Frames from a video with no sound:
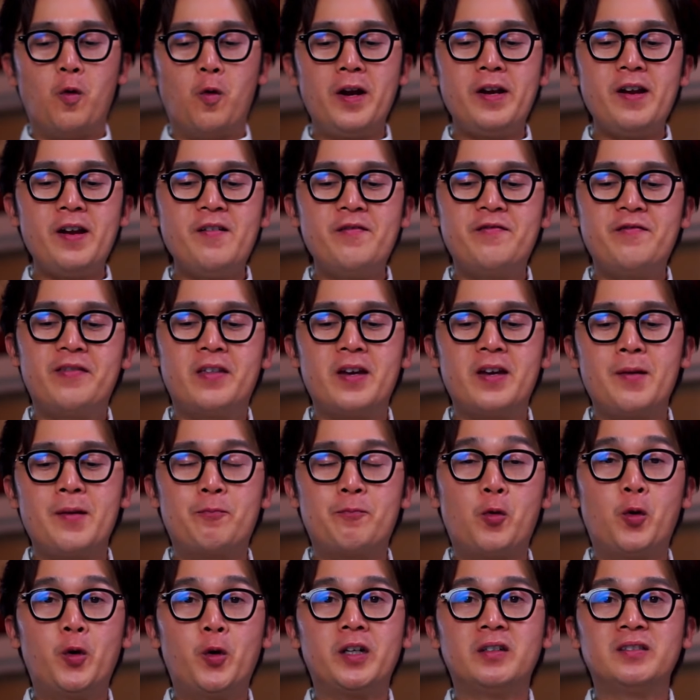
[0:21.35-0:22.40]
One of the
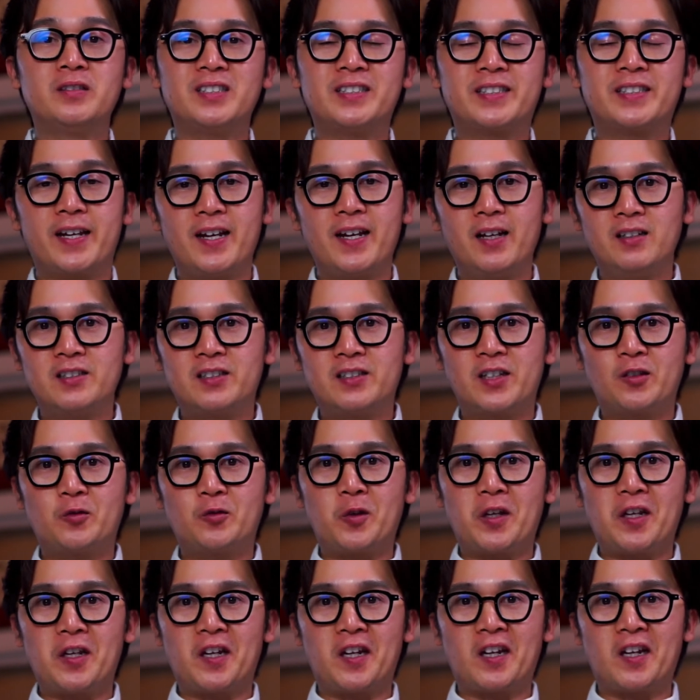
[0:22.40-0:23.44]
important skills that
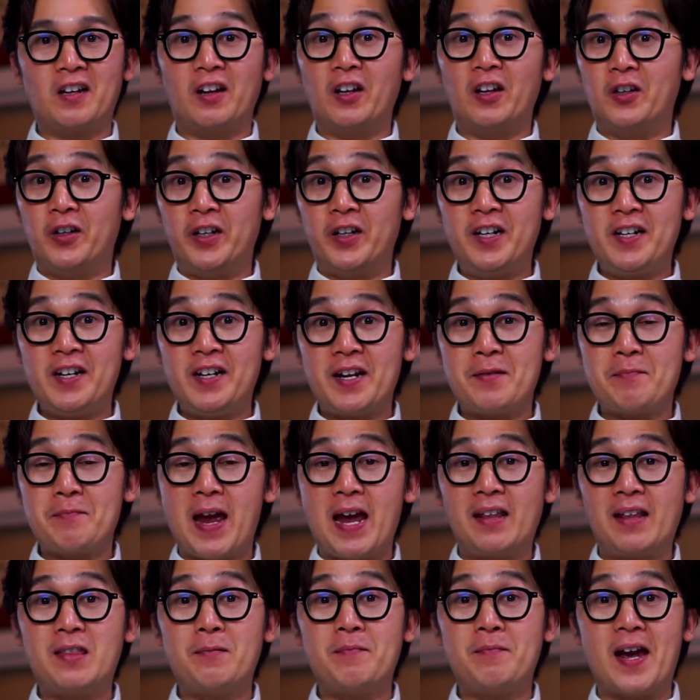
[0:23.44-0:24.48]
we learn in
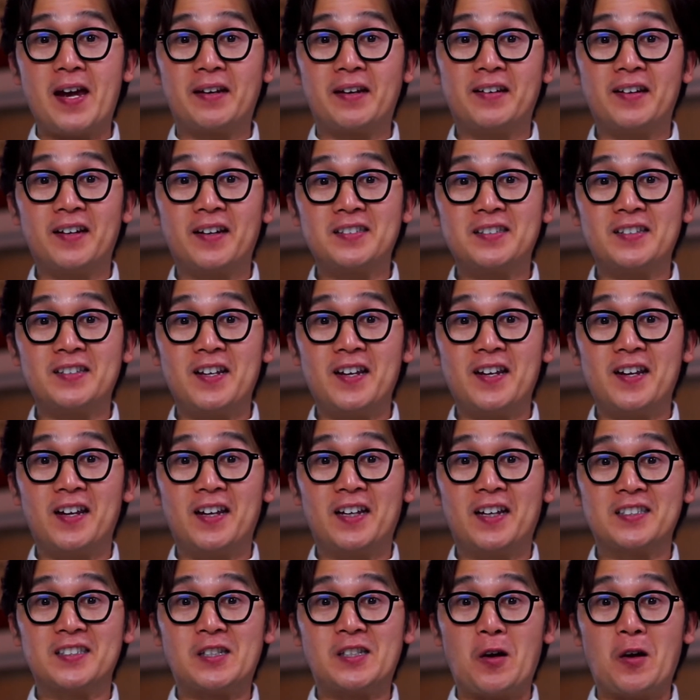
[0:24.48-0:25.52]
mathematics
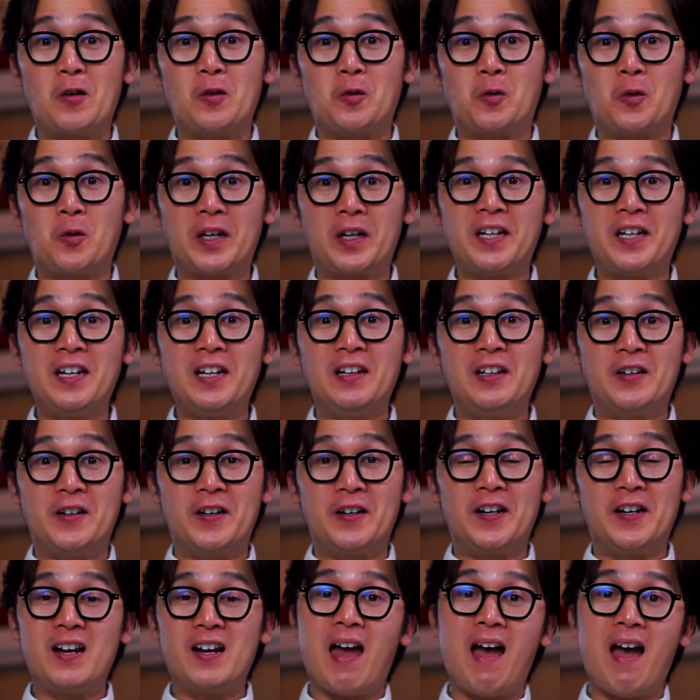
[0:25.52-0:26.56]
is we
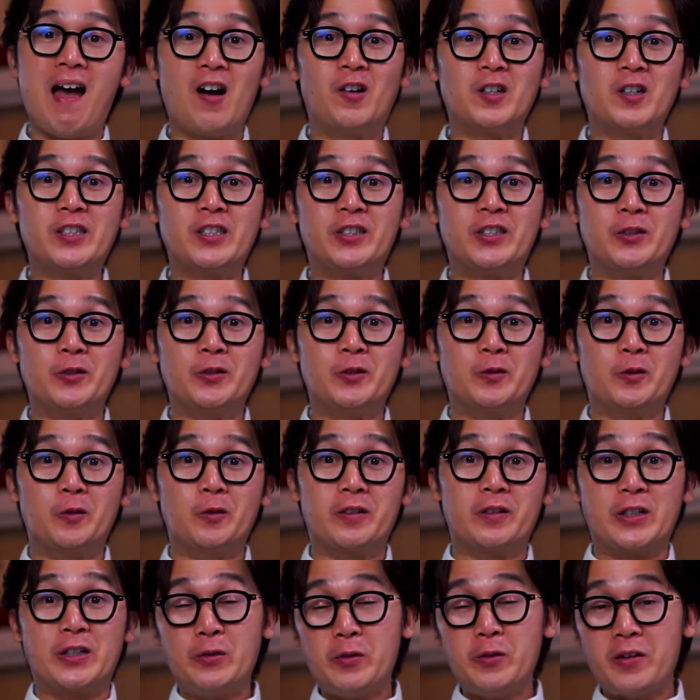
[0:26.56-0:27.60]
learn how to
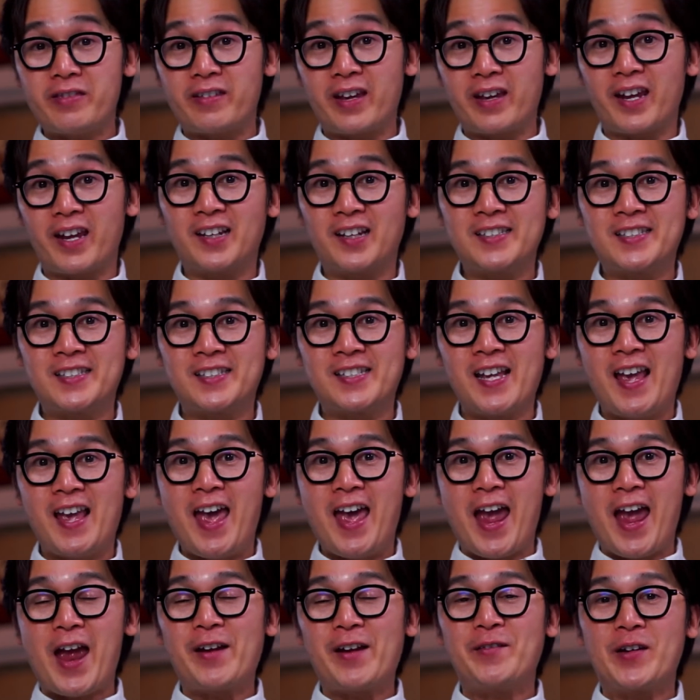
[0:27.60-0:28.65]
do things,
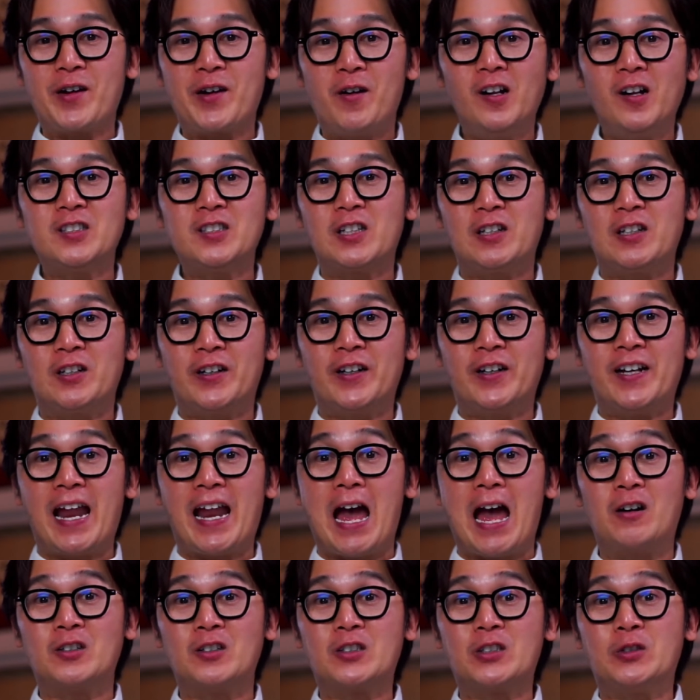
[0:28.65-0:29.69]
and we also learn
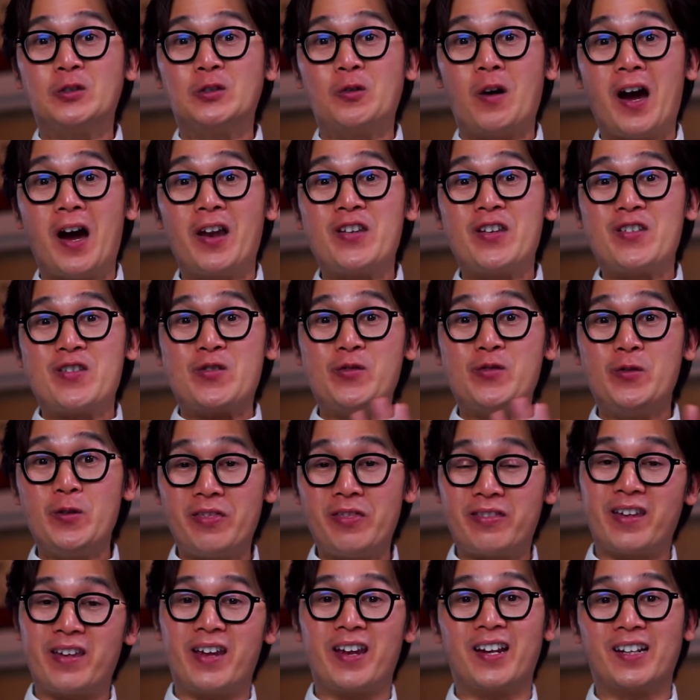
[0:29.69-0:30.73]
how to undo
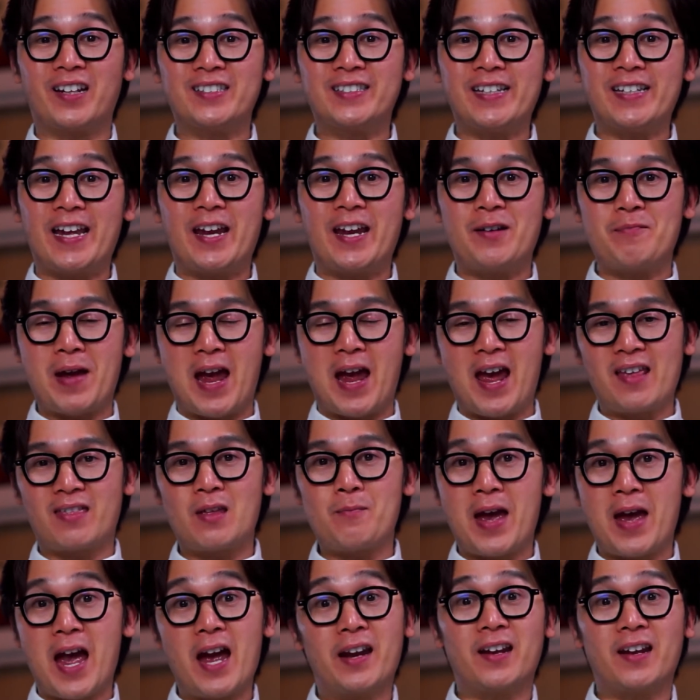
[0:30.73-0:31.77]
things in
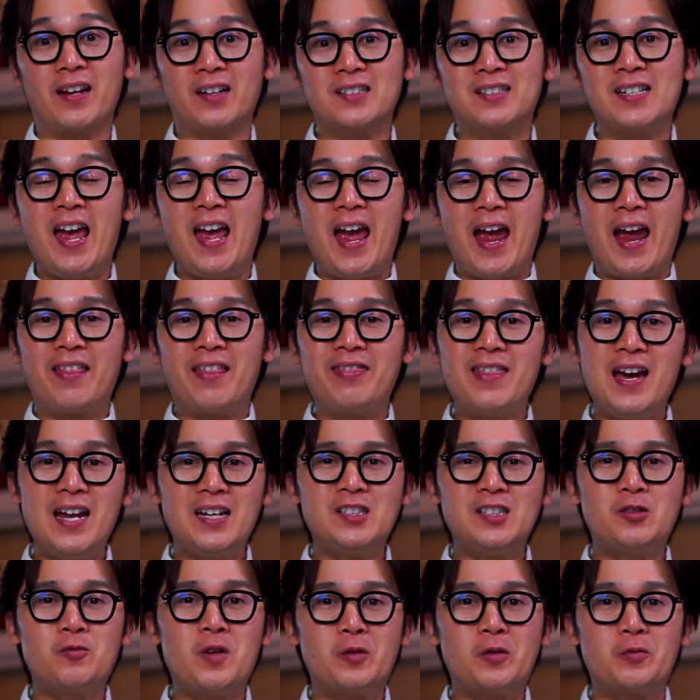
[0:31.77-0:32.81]
mathematics. And that
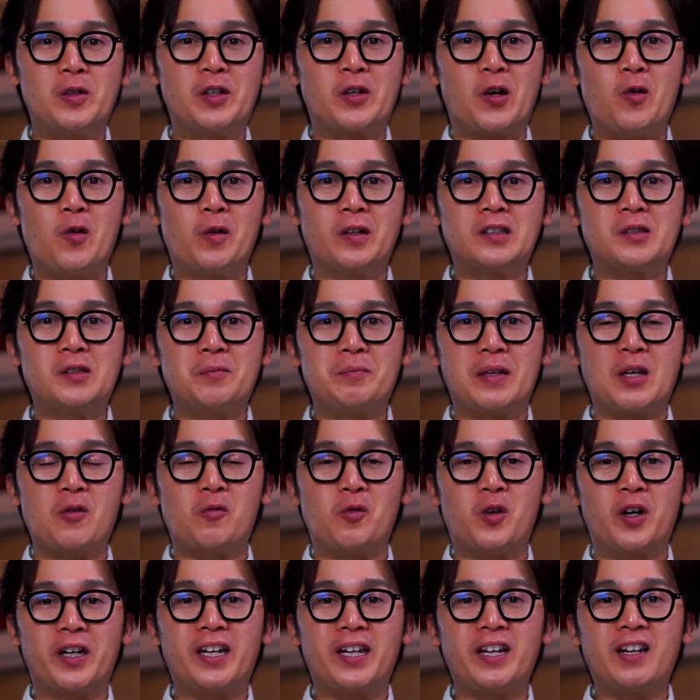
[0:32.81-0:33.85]
is what we're going to be
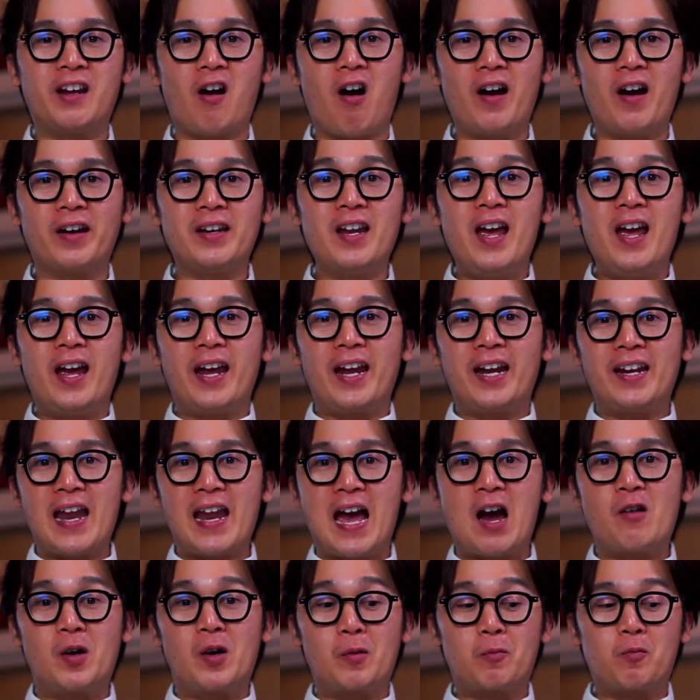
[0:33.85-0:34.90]
working on in
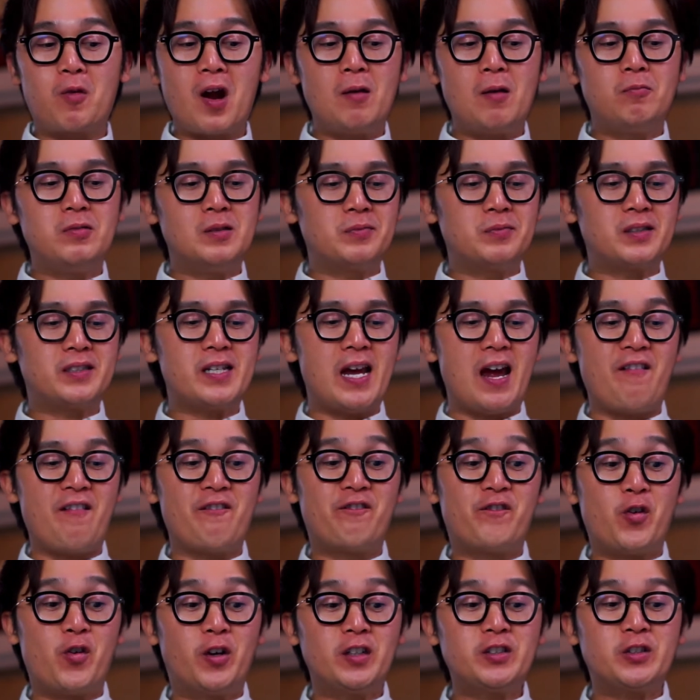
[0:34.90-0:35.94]
our problem set
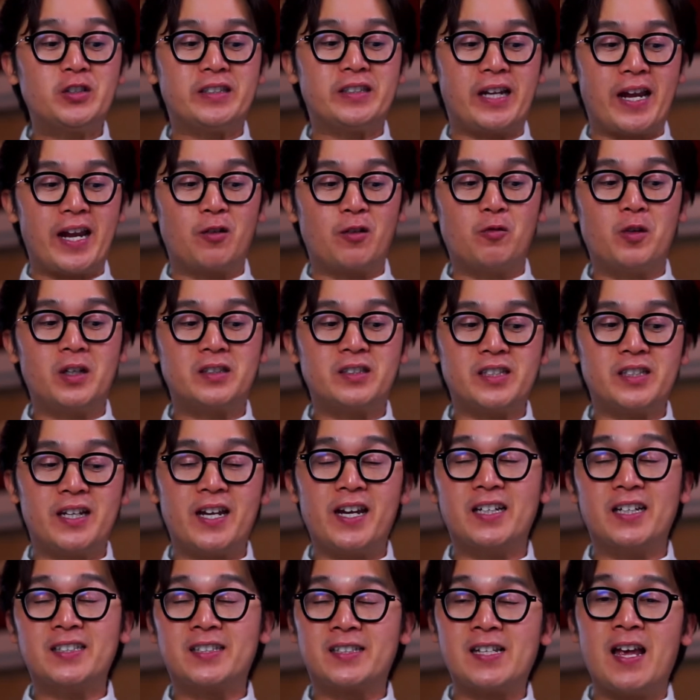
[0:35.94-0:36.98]
for today, which
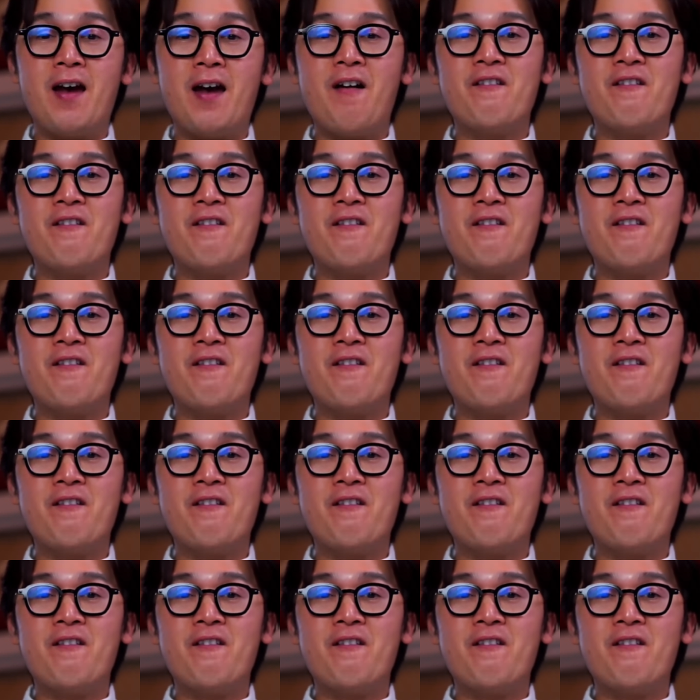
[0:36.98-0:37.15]
is